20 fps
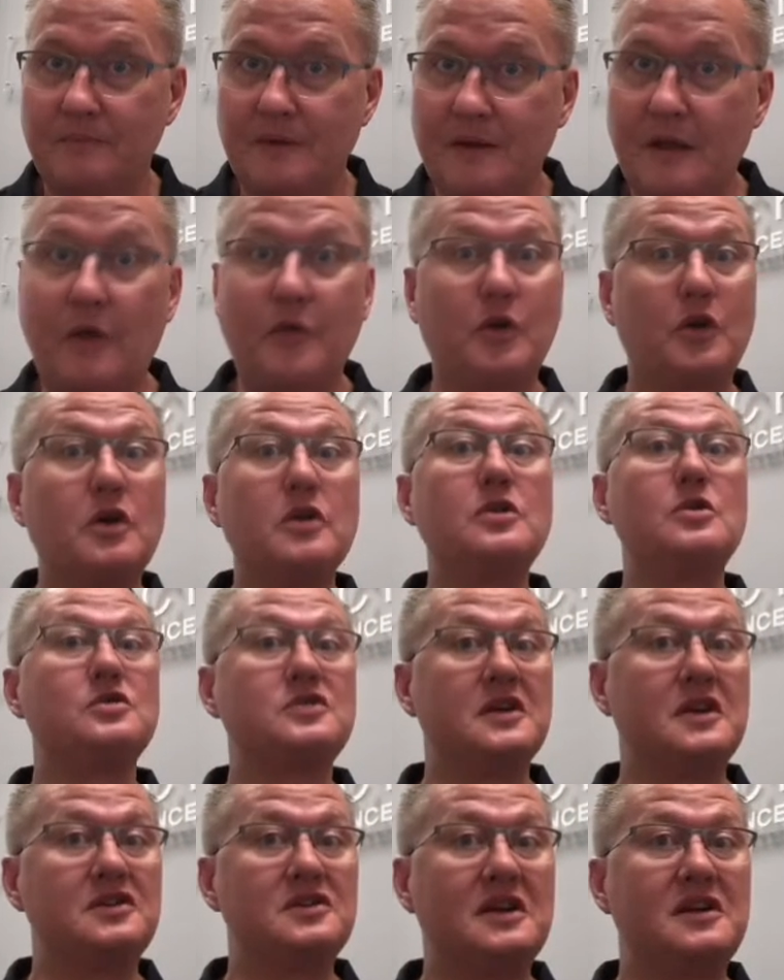Now the good news
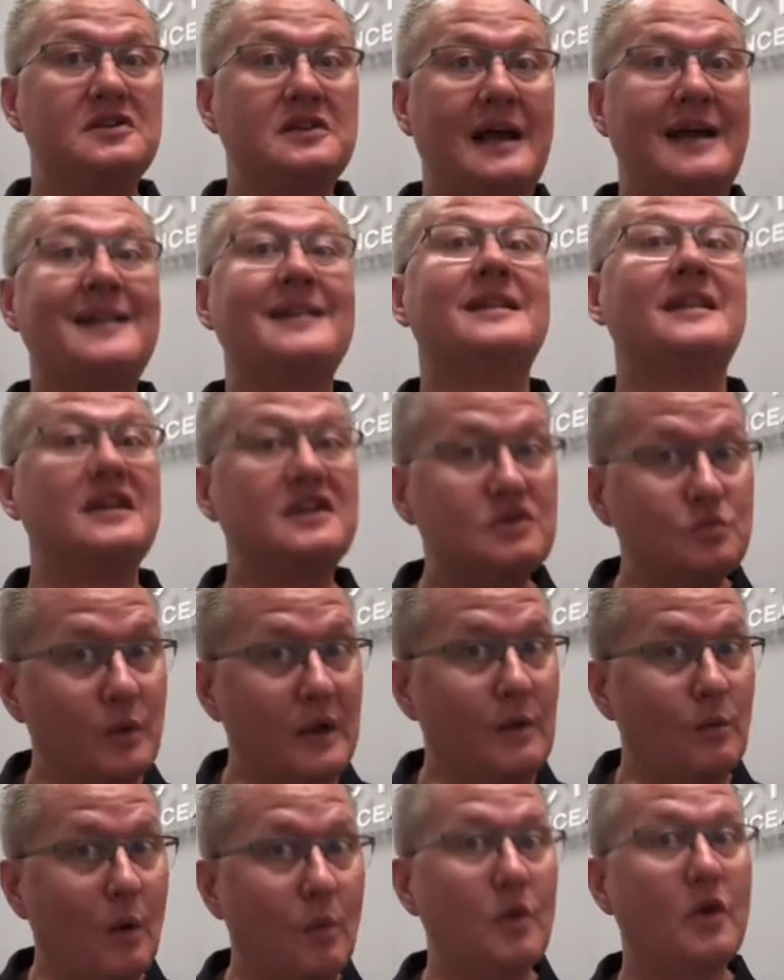is that this
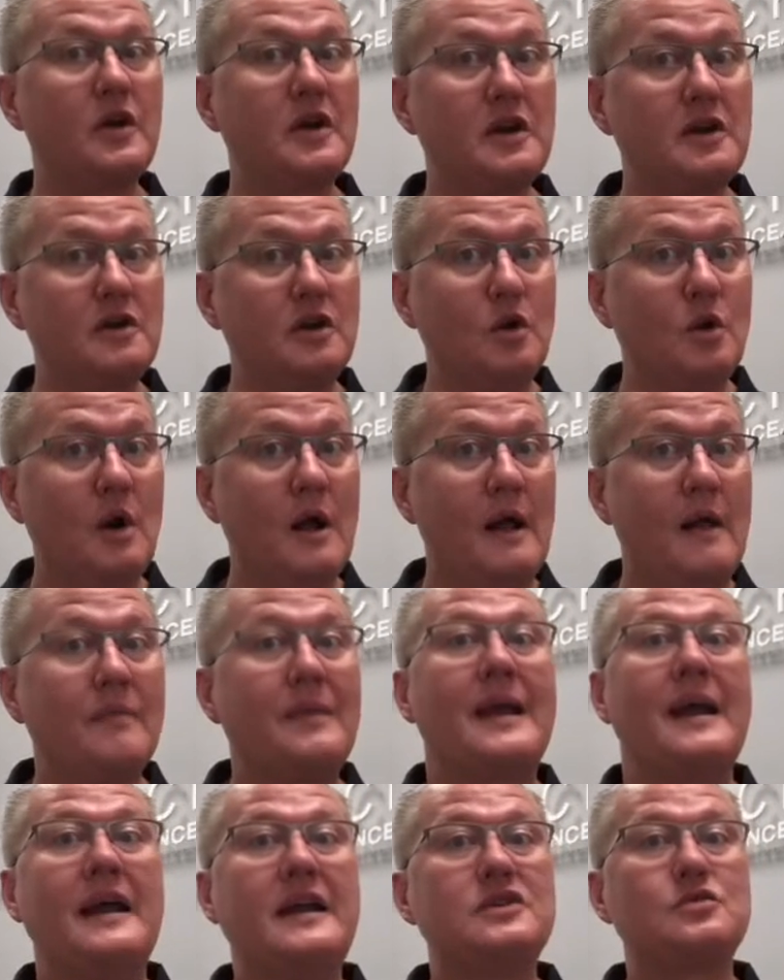week what we're going to do
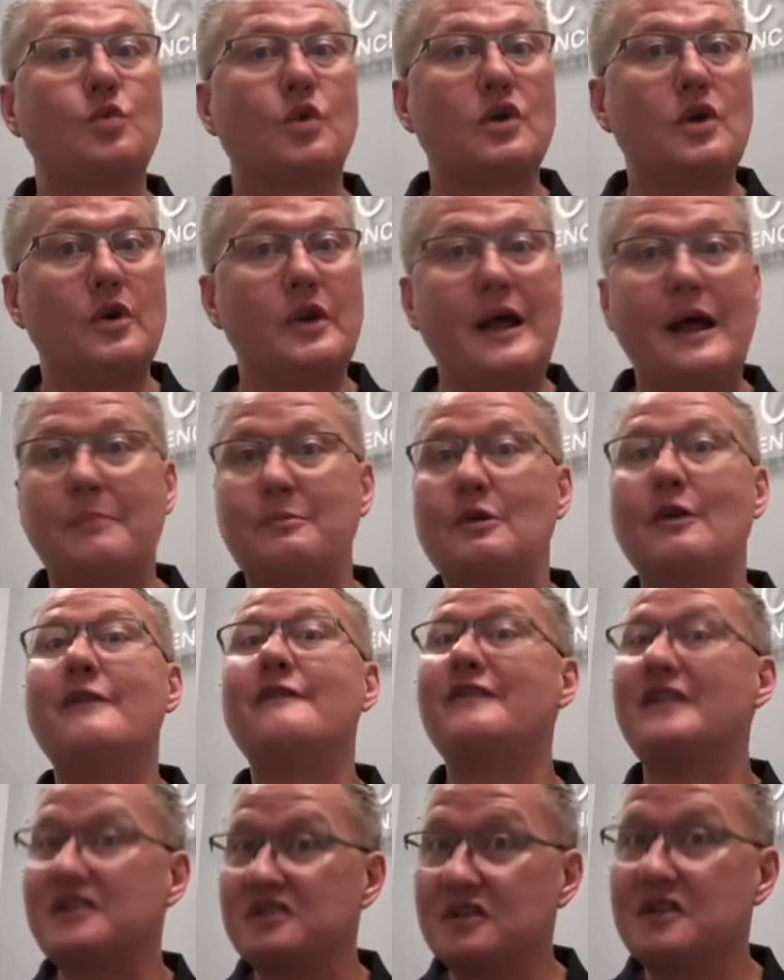is we're going to help you
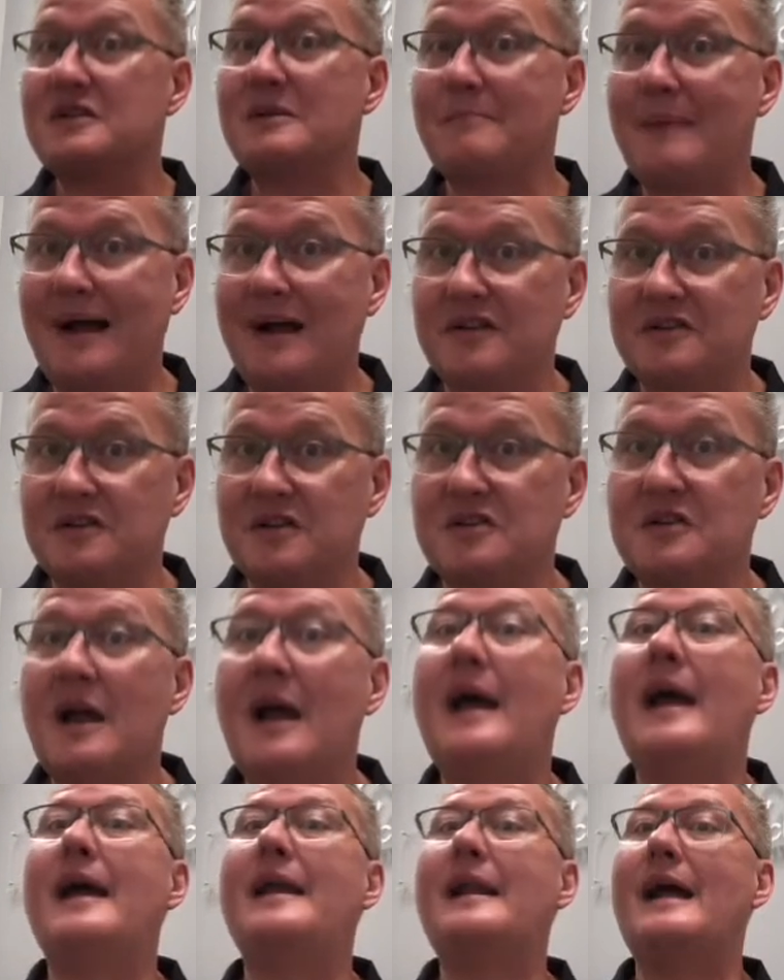fix these imbalances
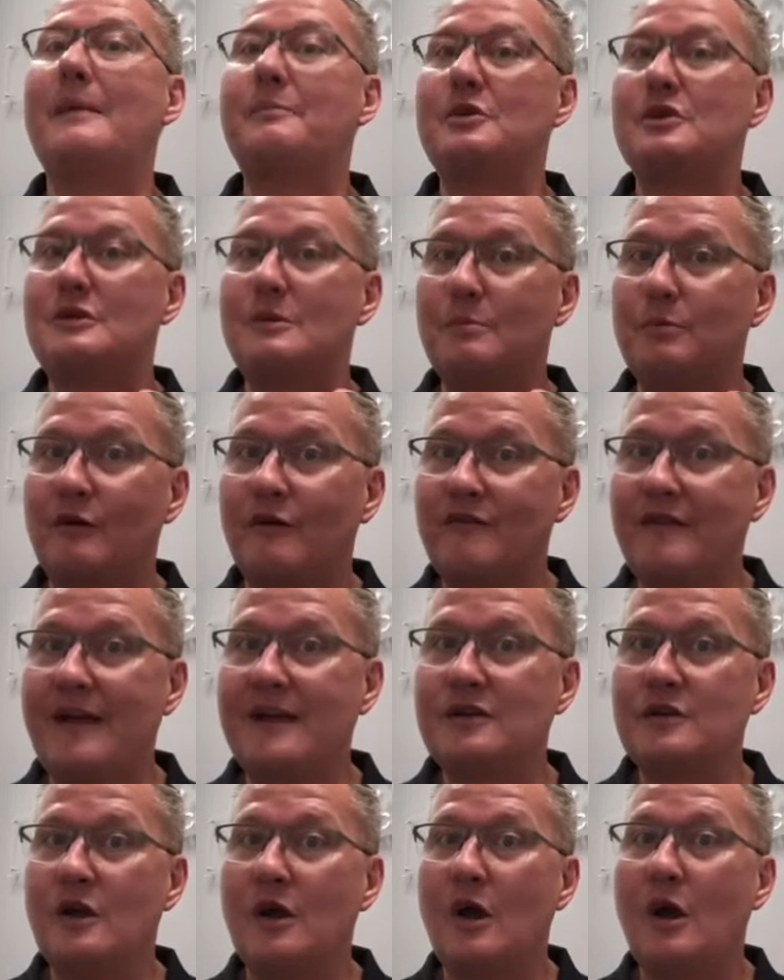and help you to
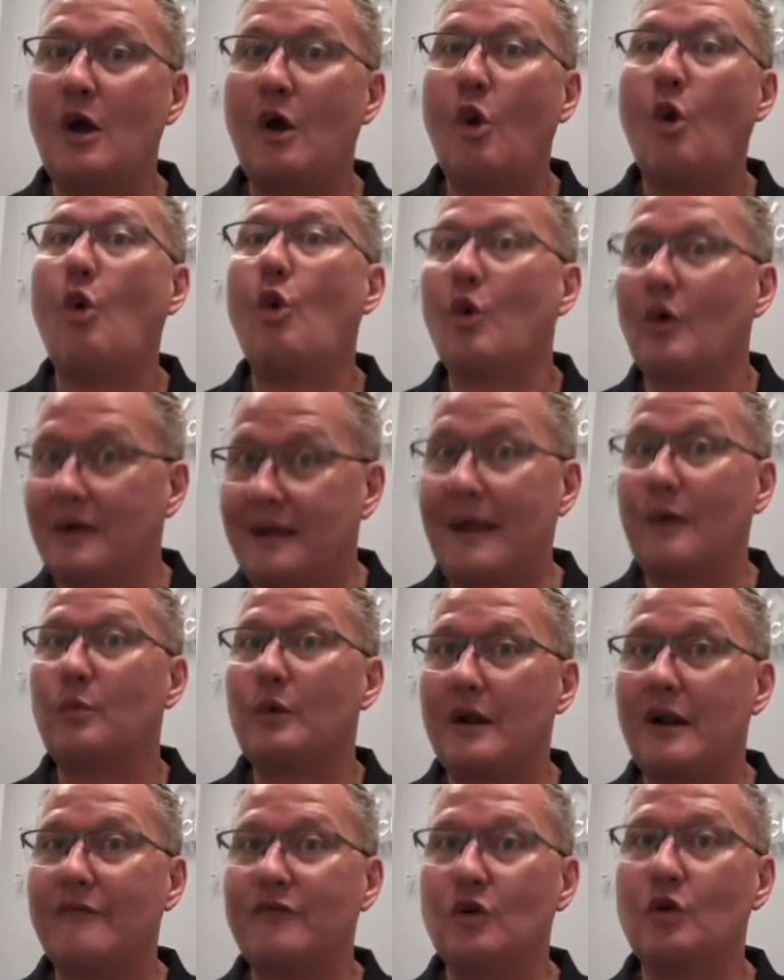prevent or get
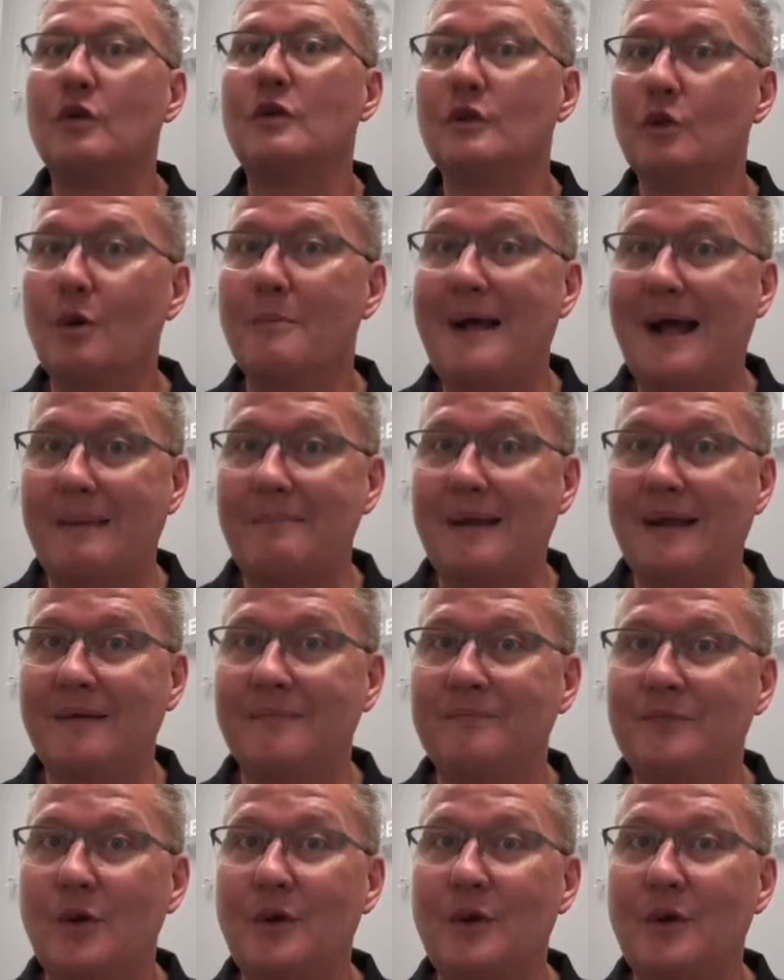rid of your low back pain.